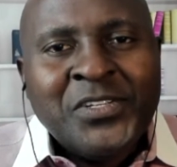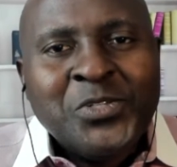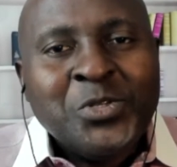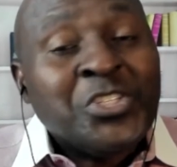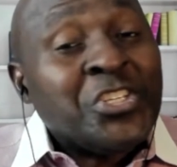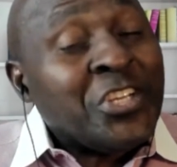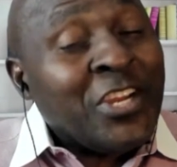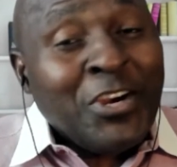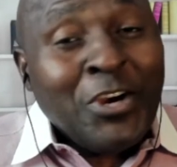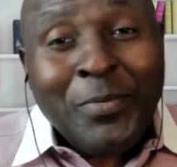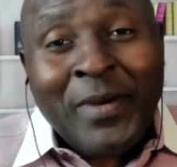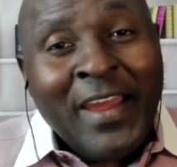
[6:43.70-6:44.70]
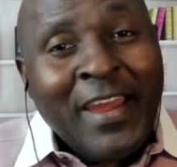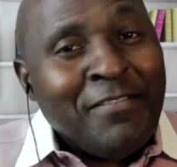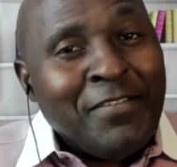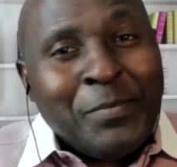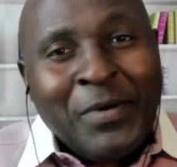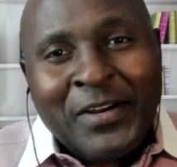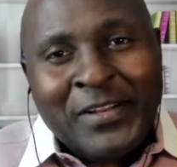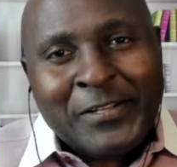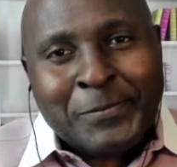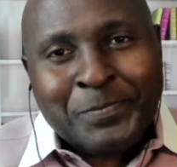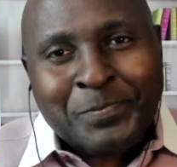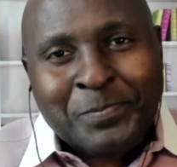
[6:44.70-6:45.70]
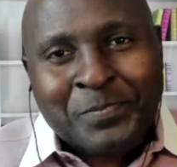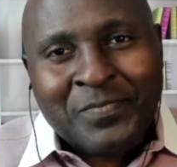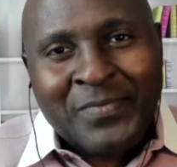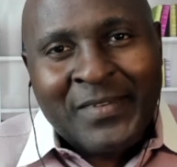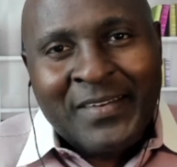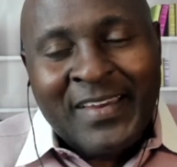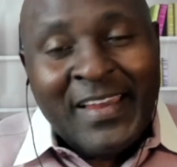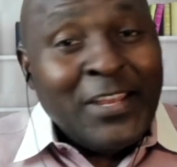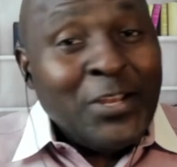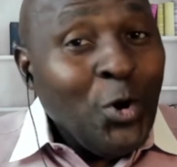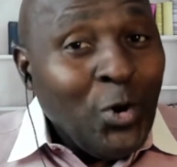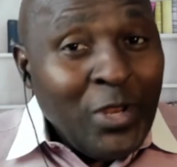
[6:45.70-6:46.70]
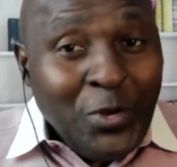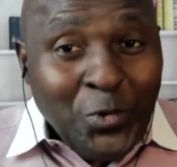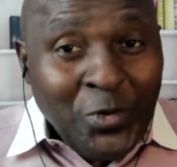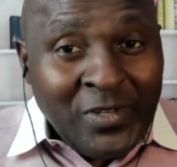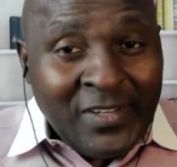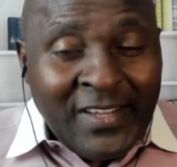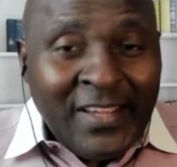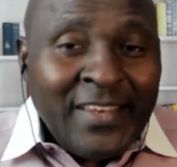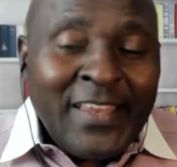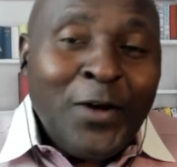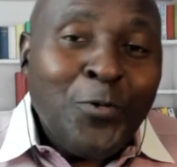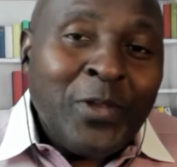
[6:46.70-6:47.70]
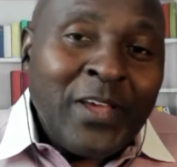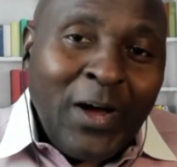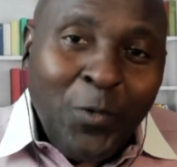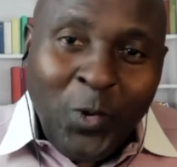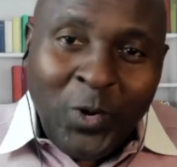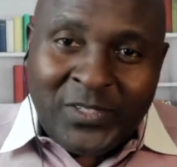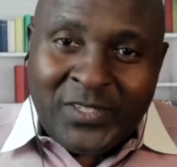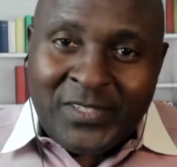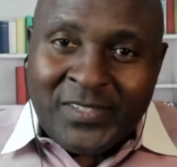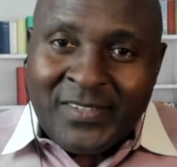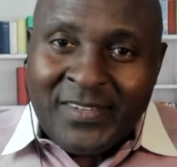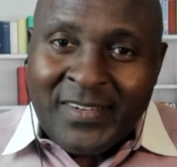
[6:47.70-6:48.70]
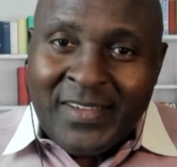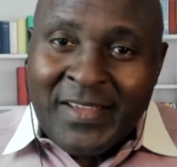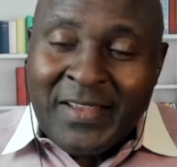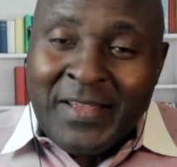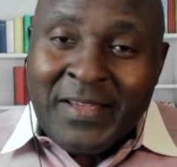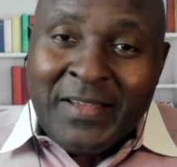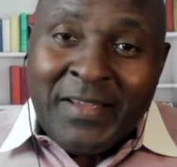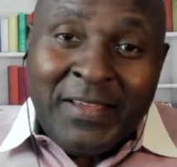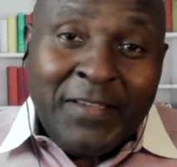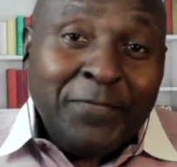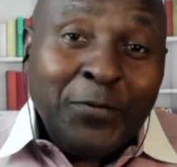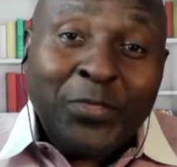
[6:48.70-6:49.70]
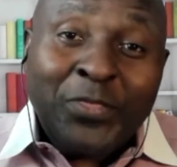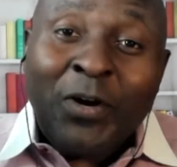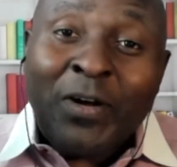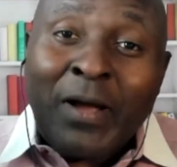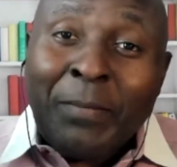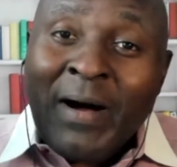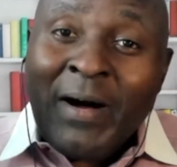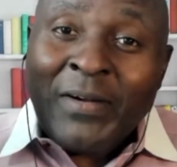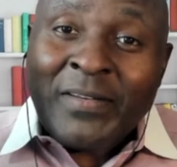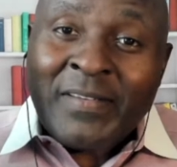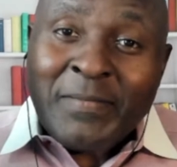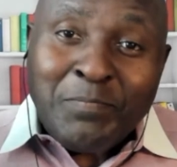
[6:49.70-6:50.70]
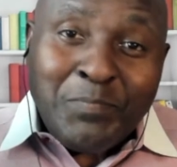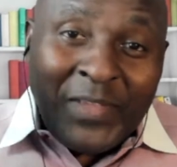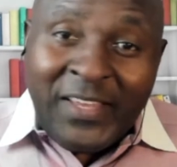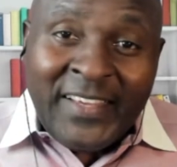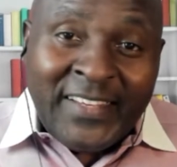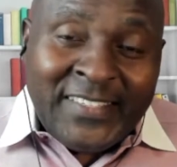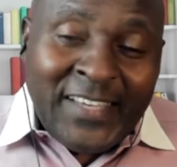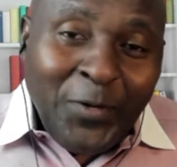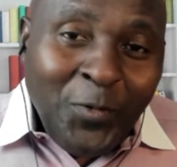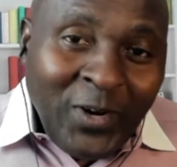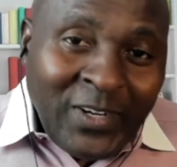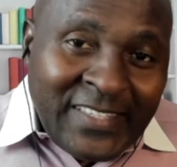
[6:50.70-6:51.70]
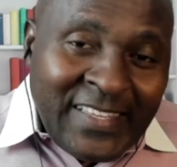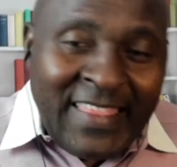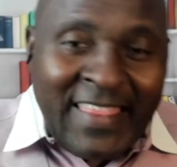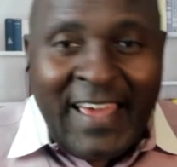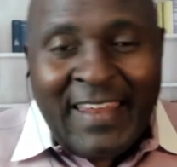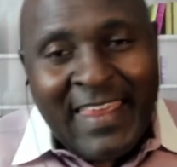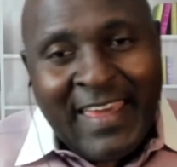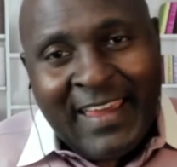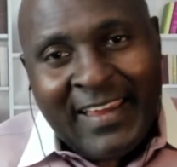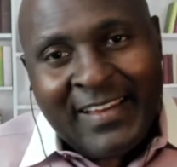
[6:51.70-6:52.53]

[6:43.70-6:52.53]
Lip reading: to cheer up everybody. In Hollywood, they're winning awards. If you talk about BET Awards, they're there.